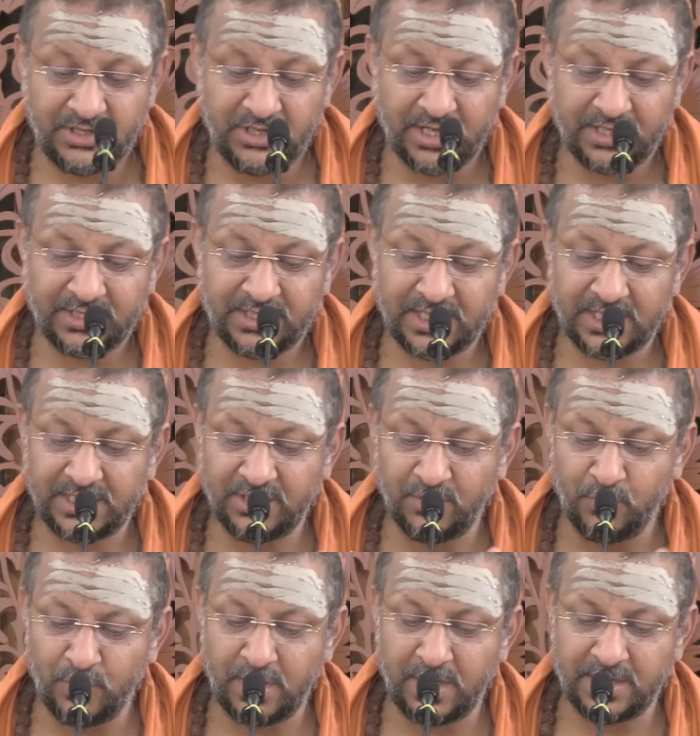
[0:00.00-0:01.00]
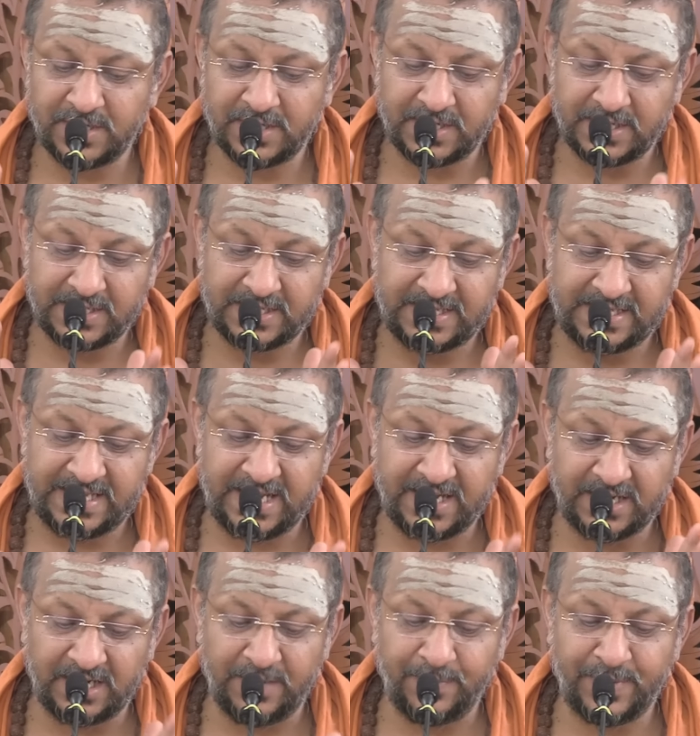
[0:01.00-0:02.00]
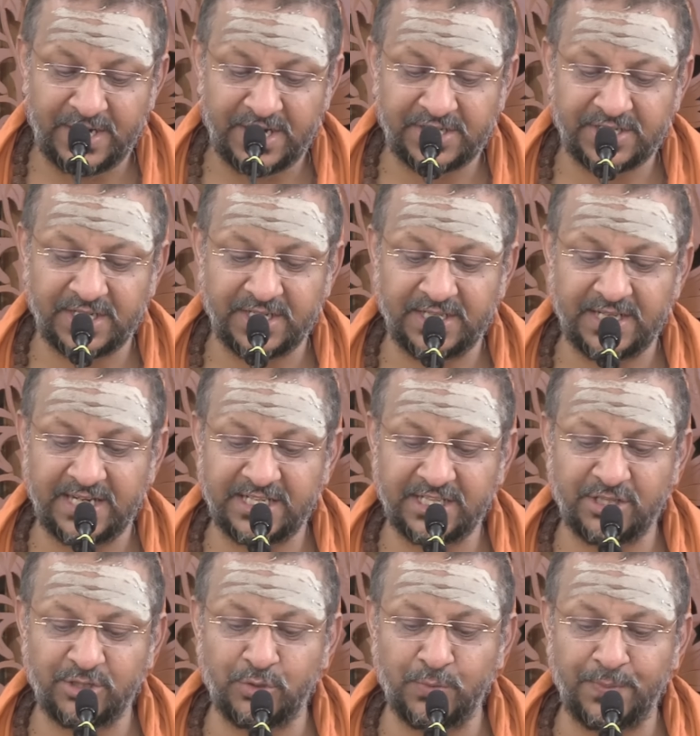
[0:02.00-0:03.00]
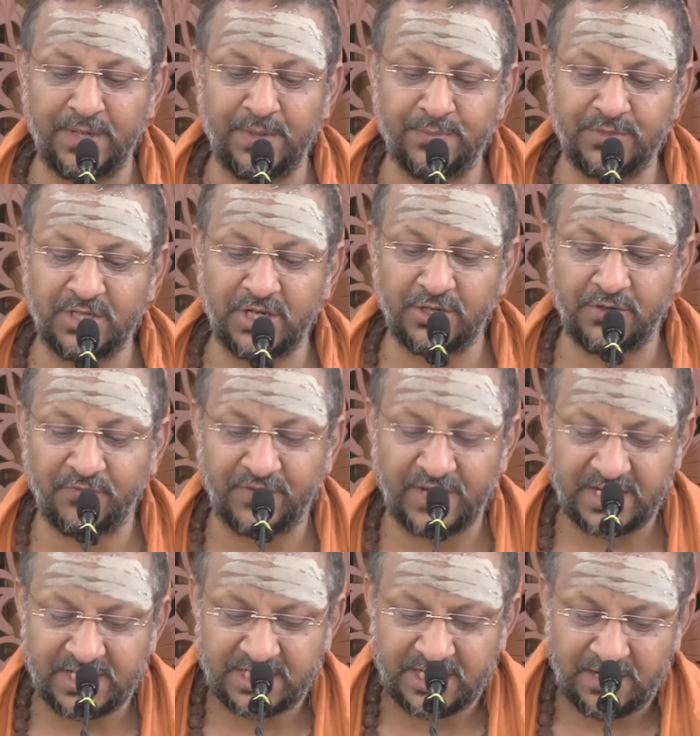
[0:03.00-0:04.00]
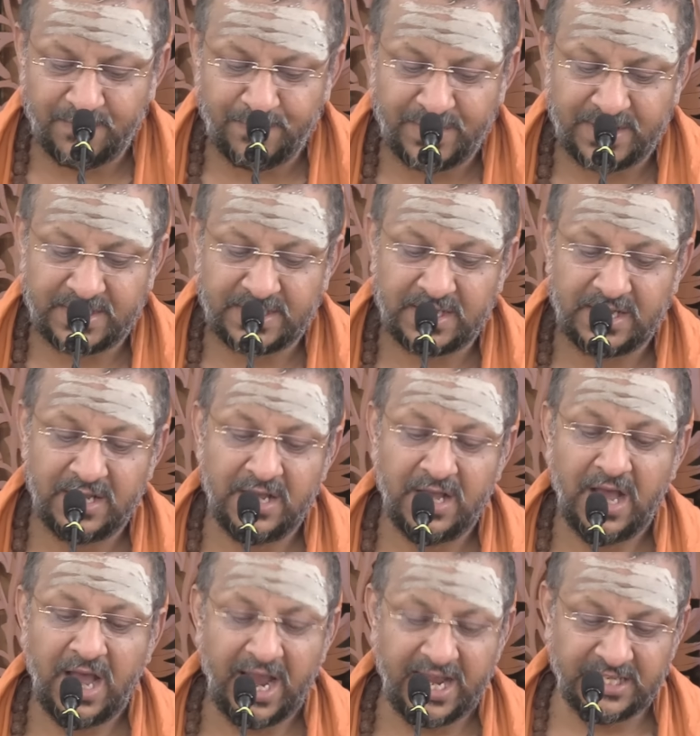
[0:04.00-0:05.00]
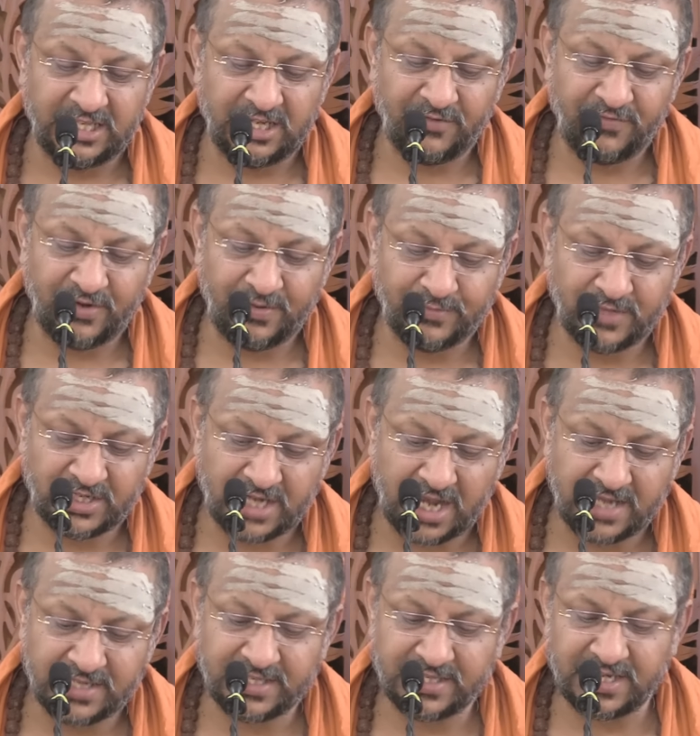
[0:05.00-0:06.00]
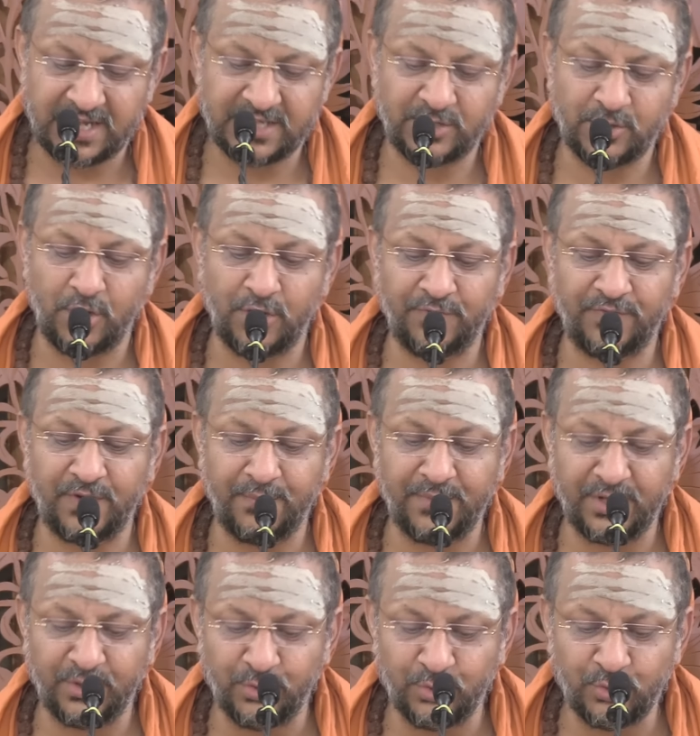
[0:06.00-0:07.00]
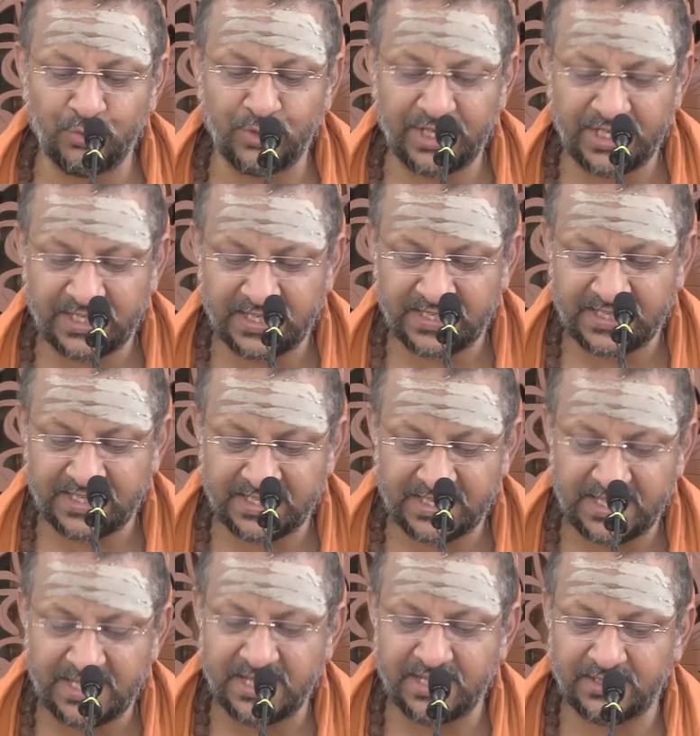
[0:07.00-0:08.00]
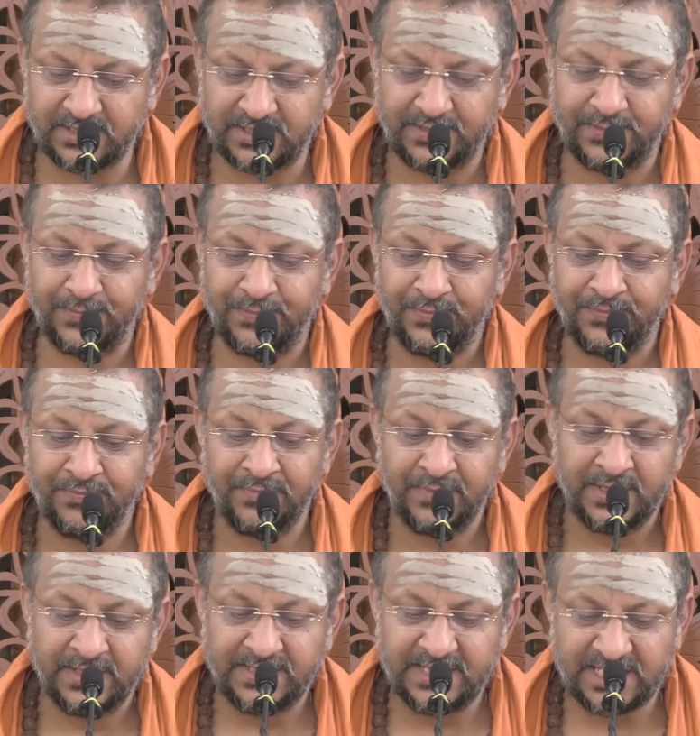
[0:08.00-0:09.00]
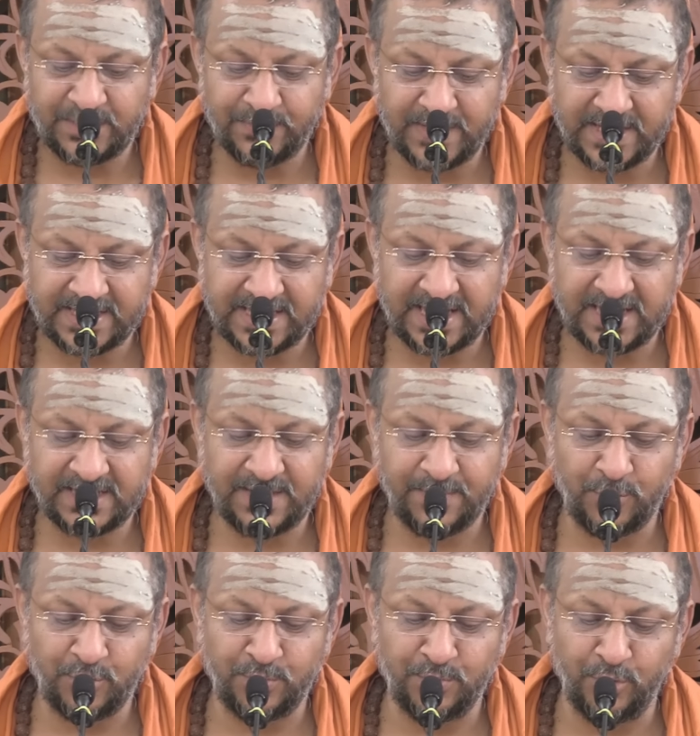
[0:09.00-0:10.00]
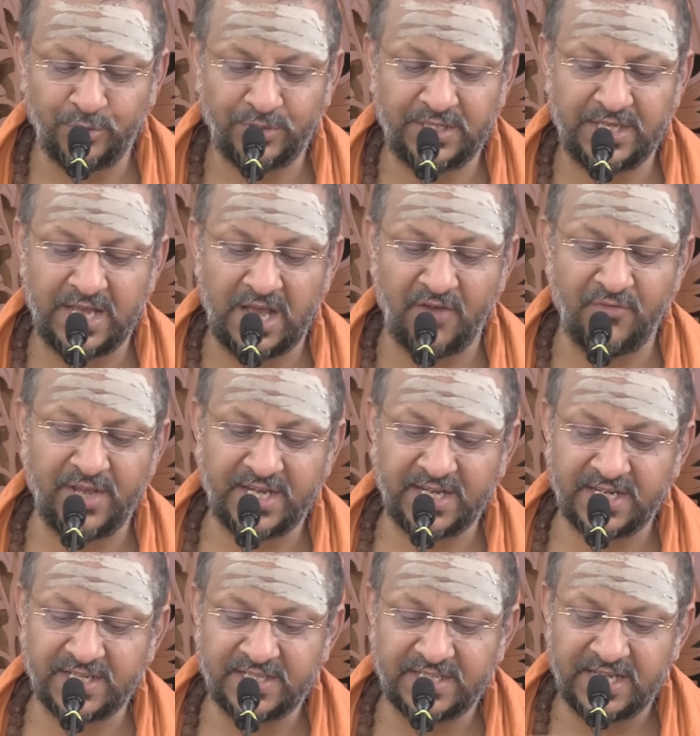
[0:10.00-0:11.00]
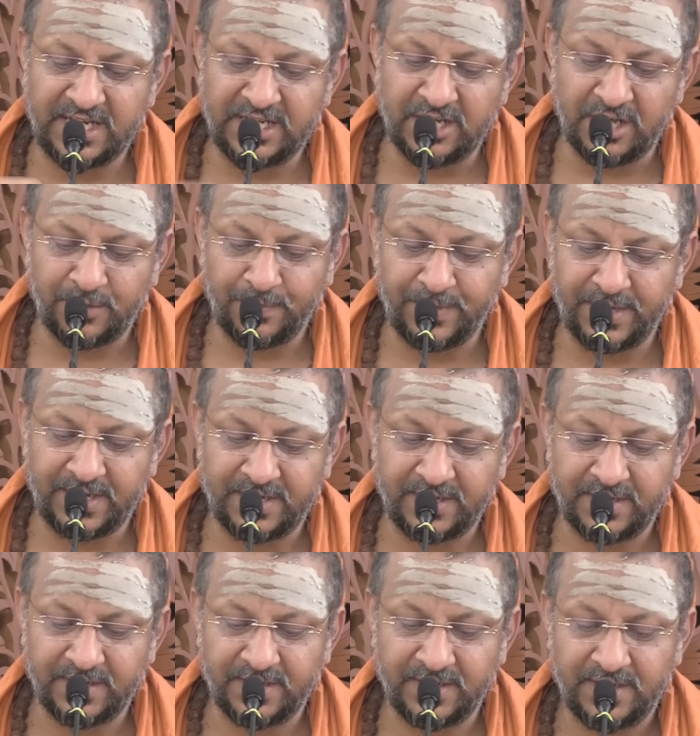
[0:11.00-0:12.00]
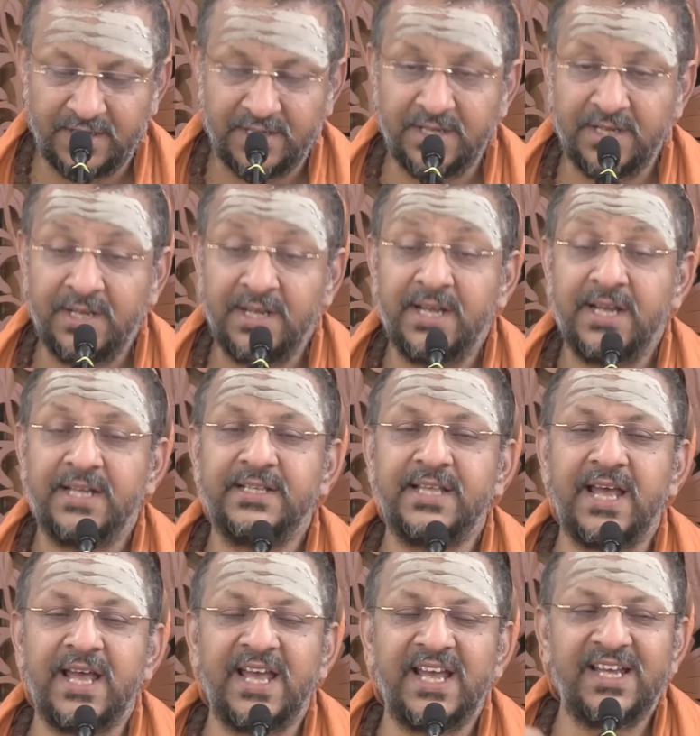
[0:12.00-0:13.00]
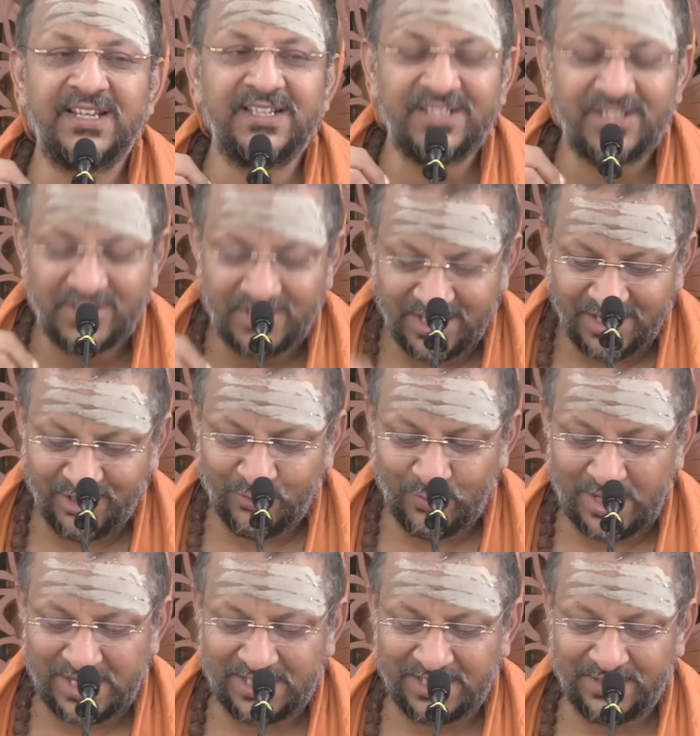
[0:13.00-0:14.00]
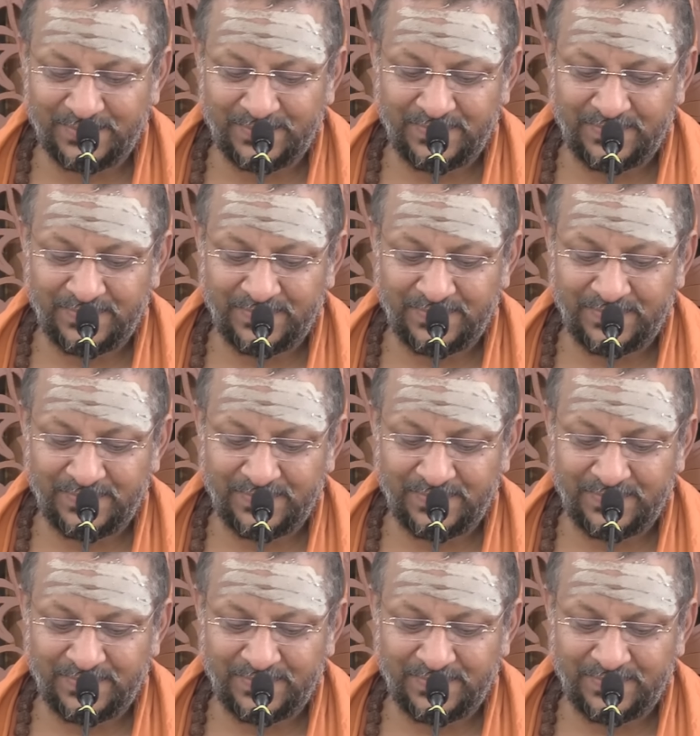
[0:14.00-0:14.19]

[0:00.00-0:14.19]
juncture, the word seek liberation, that is the supreme state of rest and peace, either from the shastras or from a guru reaches his ears. This message about mukti awakens the inner being, the ancient one,